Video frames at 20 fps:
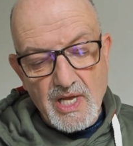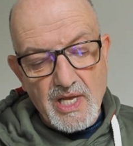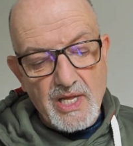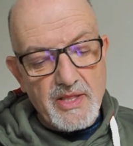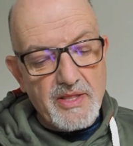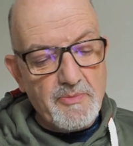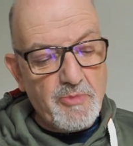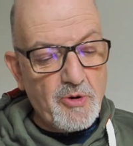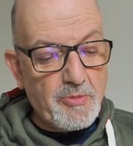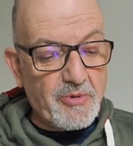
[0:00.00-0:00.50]

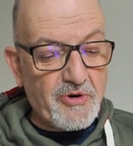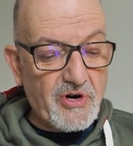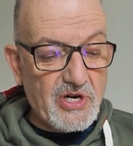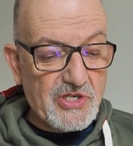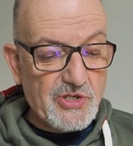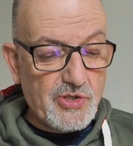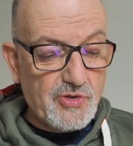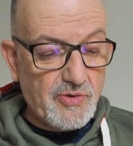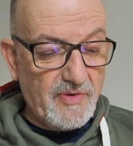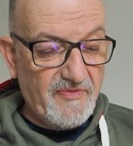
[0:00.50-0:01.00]
The book
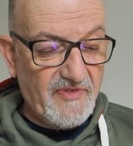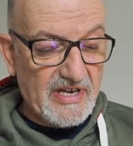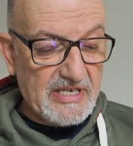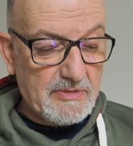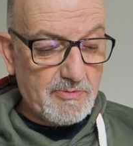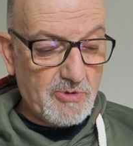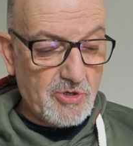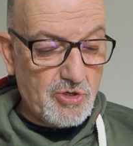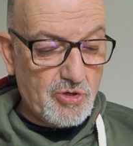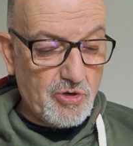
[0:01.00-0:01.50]
progresses to
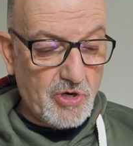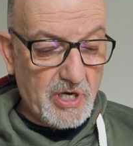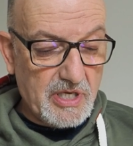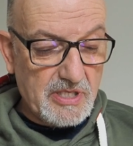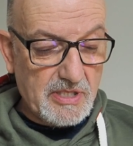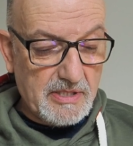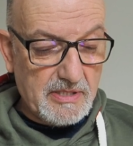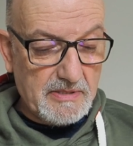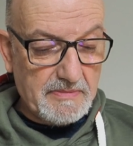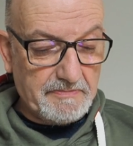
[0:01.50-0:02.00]
investment
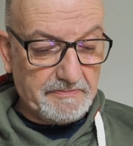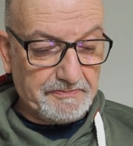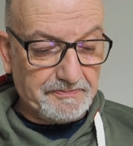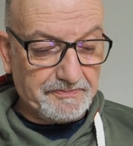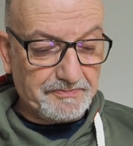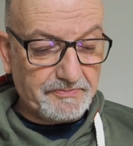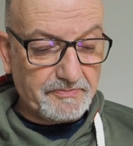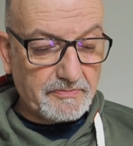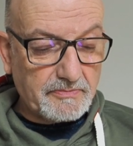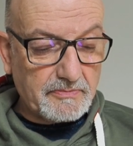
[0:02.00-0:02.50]
trusts
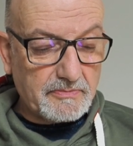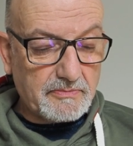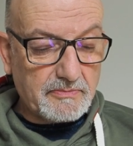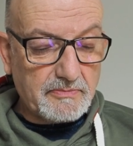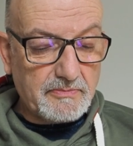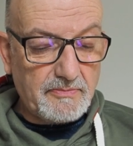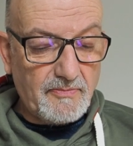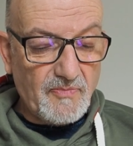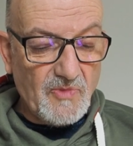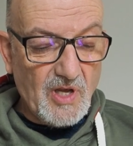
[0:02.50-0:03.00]

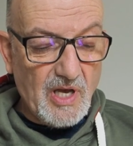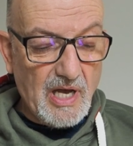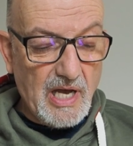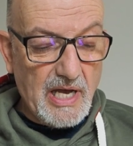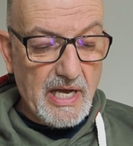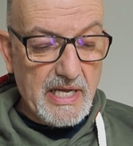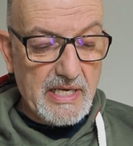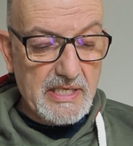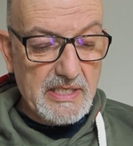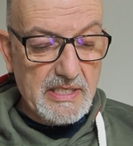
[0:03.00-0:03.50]

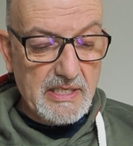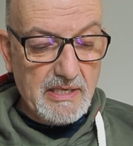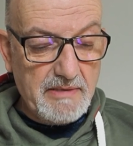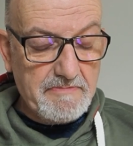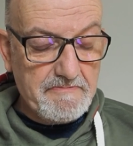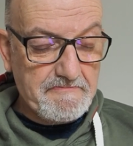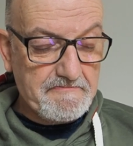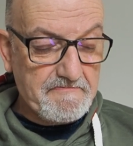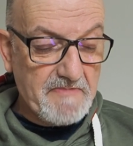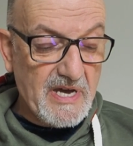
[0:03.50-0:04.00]
and
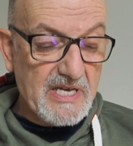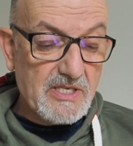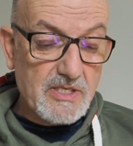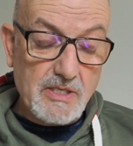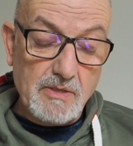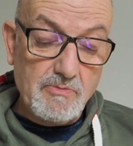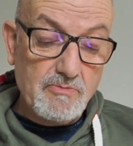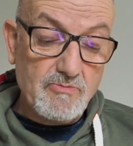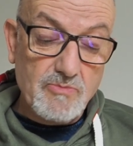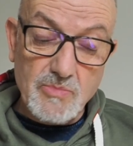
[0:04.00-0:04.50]
makes
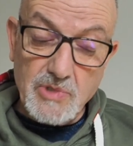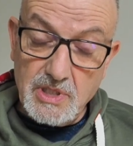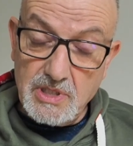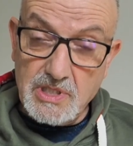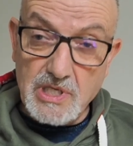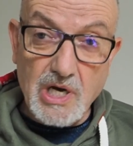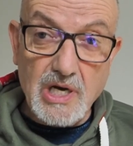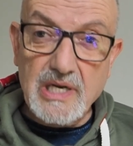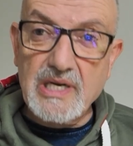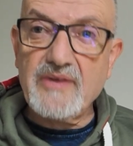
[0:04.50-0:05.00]
some
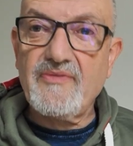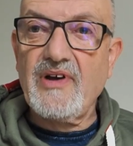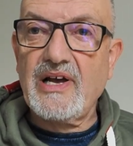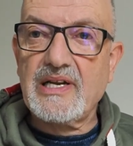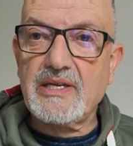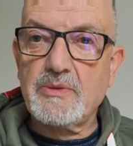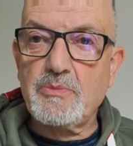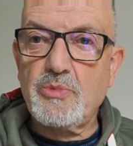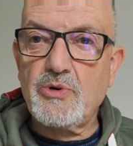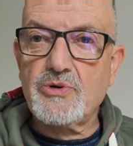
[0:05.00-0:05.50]
entirely
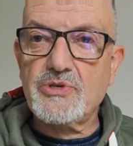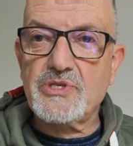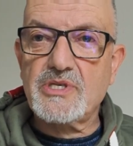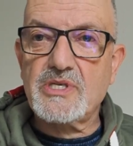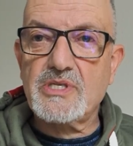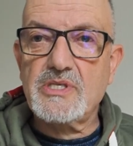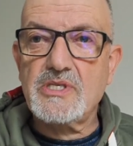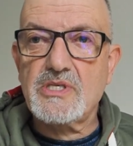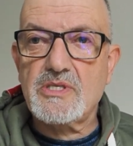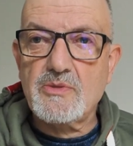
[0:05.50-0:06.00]
valid points
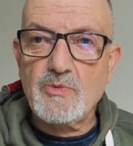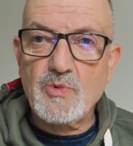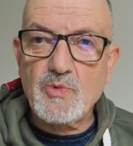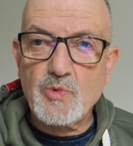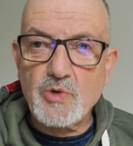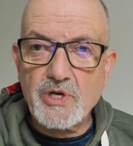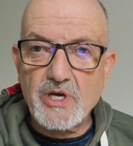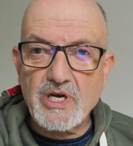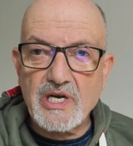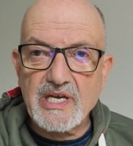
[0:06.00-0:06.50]
consistent with
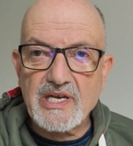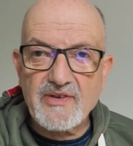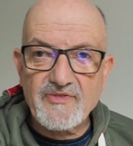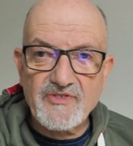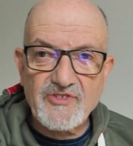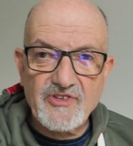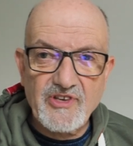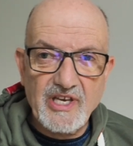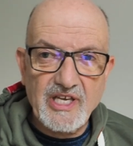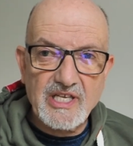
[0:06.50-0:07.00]
what I have
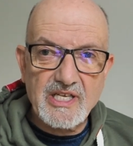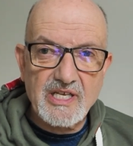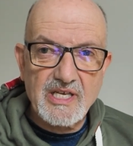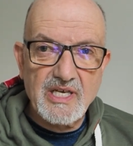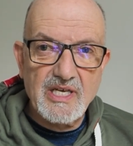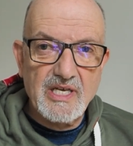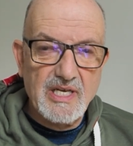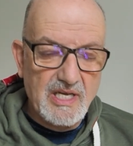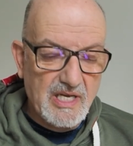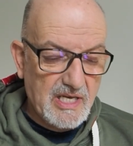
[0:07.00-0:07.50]
said
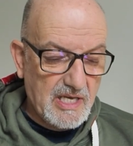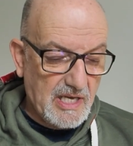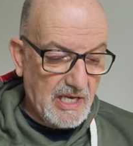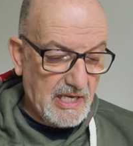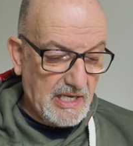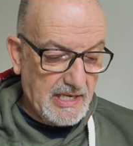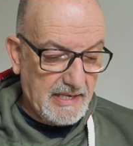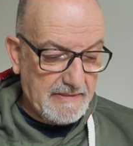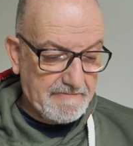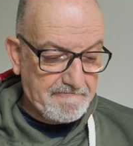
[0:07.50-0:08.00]

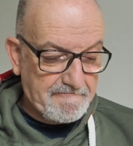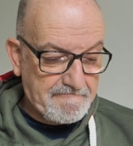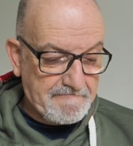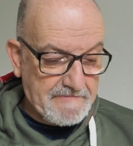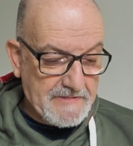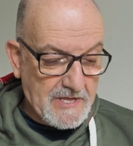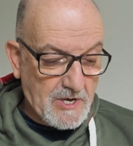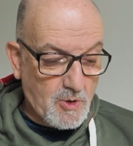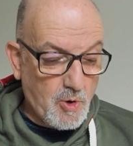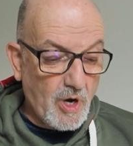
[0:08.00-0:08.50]

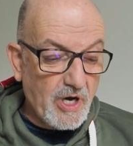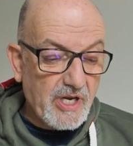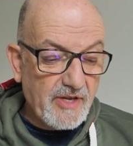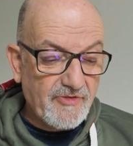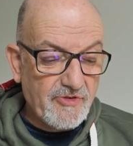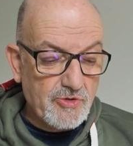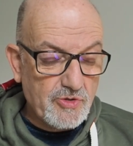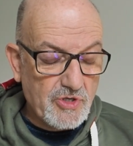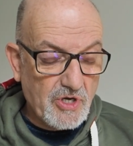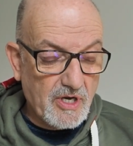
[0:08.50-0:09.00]
quite a
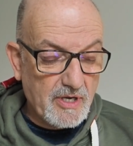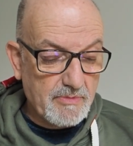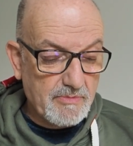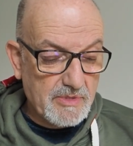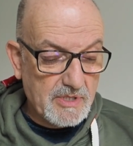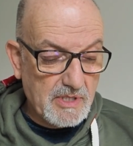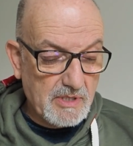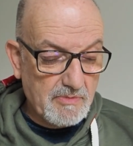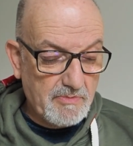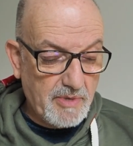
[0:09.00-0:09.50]
few
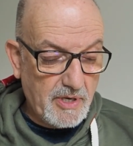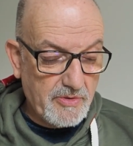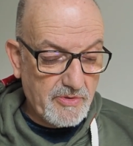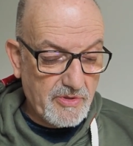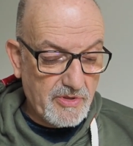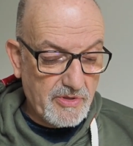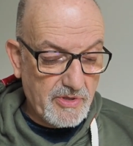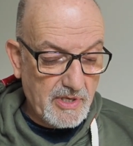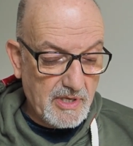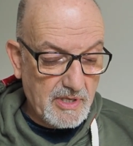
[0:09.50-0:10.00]
times,
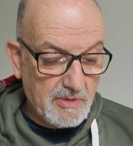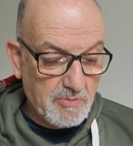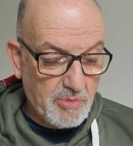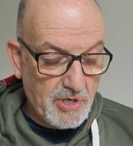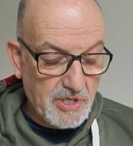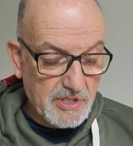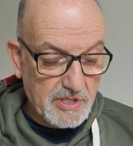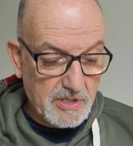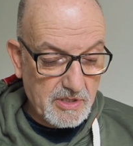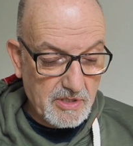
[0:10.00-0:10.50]
both in
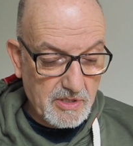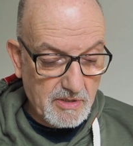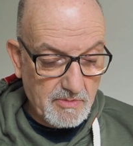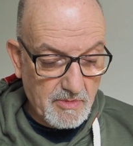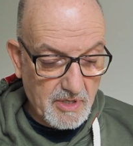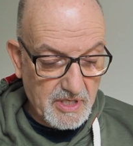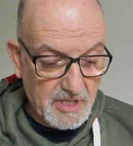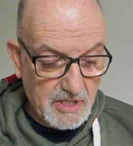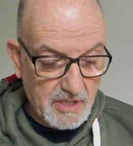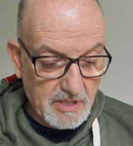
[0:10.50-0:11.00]
person to
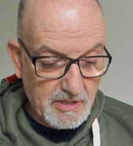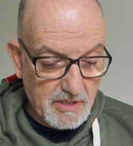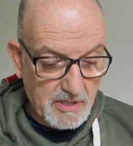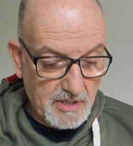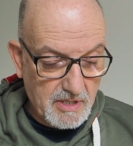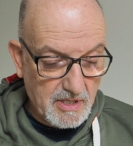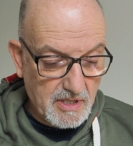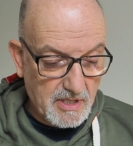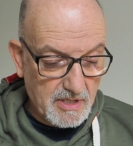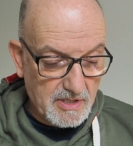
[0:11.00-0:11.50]
my
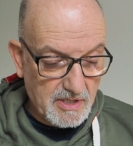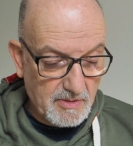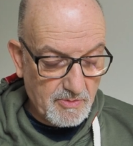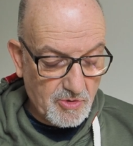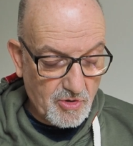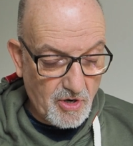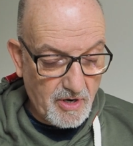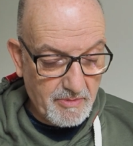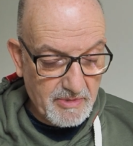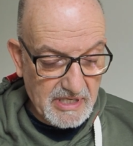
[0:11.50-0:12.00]

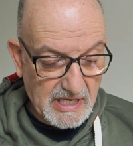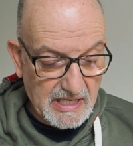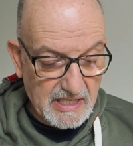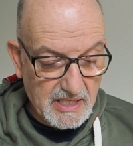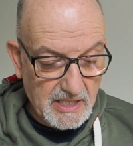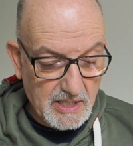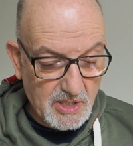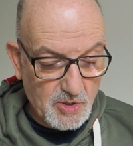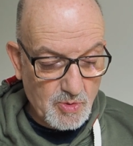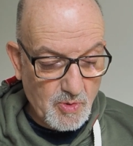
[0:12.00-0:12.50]
subscribers and
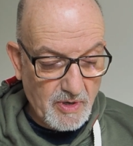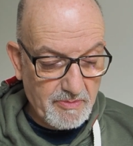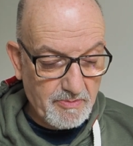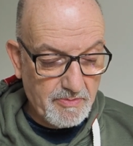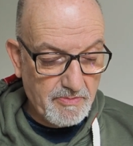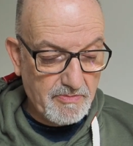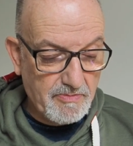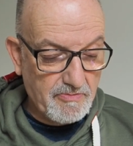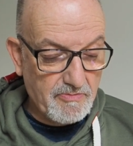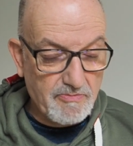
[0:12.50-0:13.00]
in this
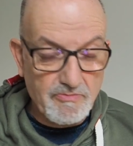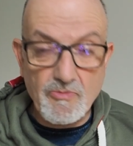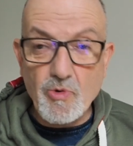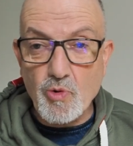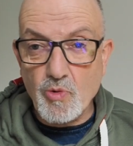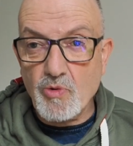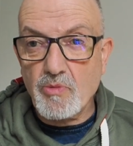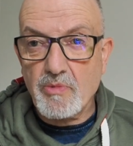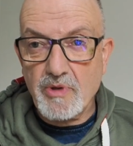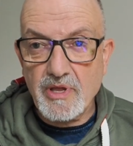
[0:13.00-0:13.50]

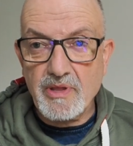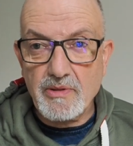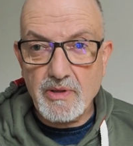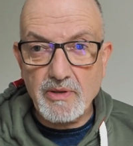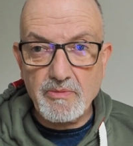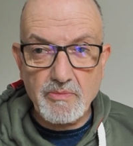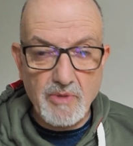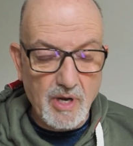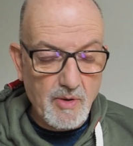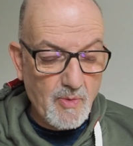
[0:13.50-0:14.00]

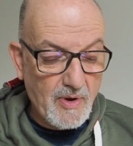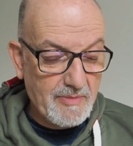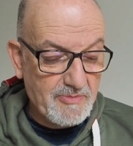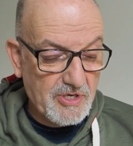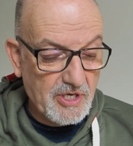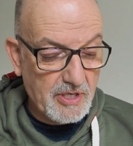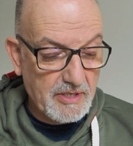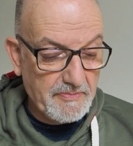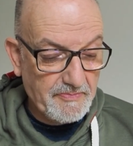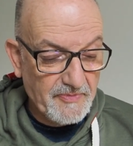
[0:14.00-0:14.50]
in my
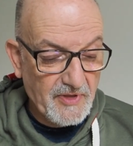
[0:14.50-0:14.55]
website.